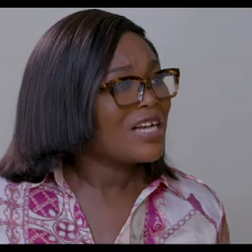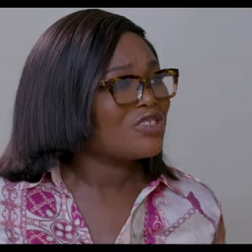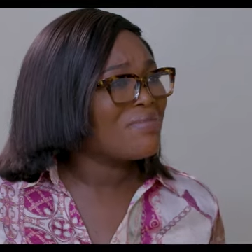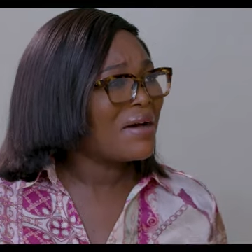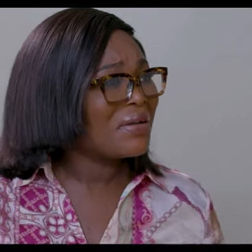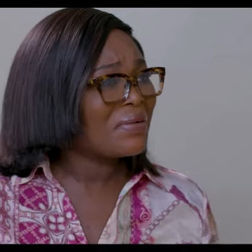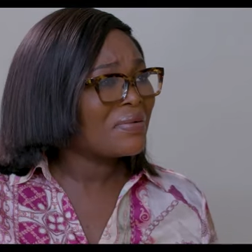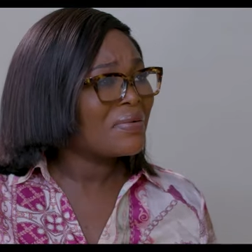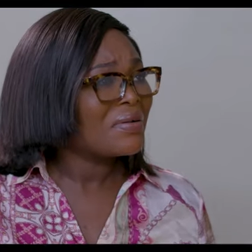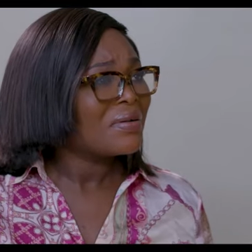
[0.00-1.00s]
I should marry
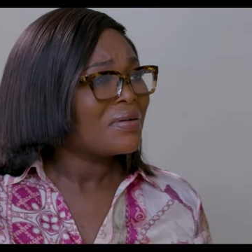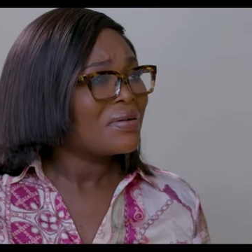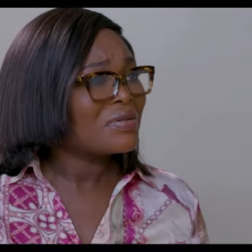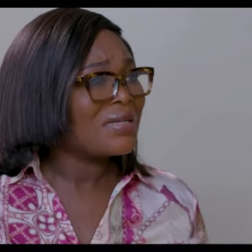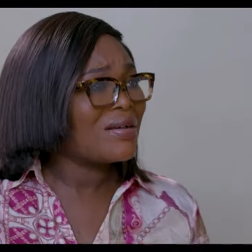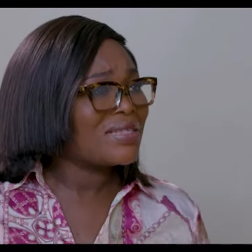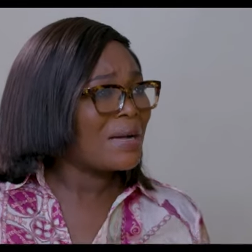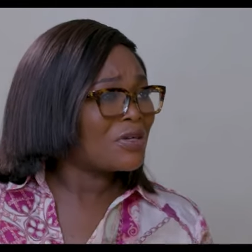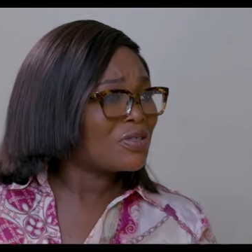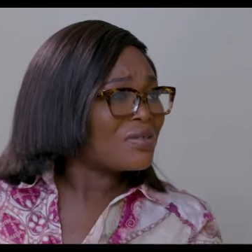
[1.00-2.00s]
you so that I'll
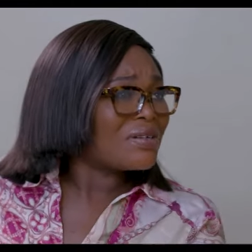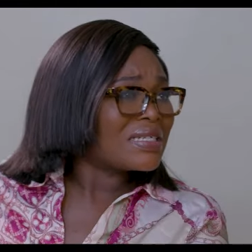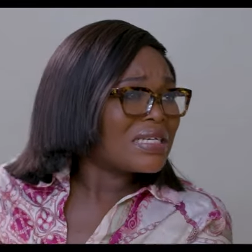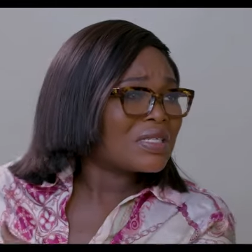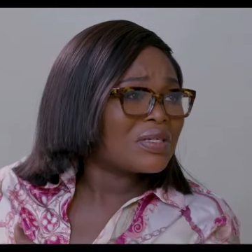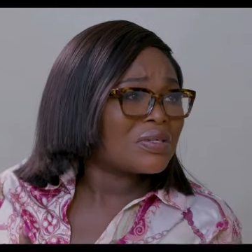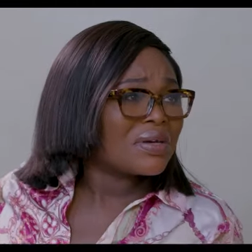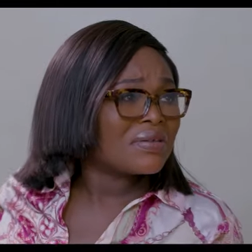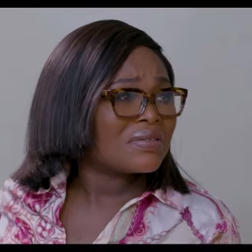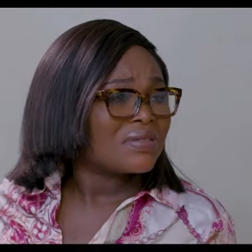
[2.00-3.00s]
start pursuing all these little
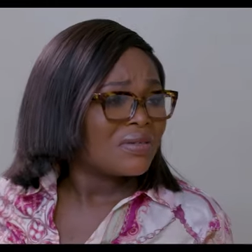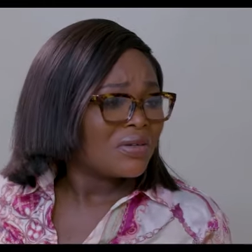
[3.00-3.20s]
girls.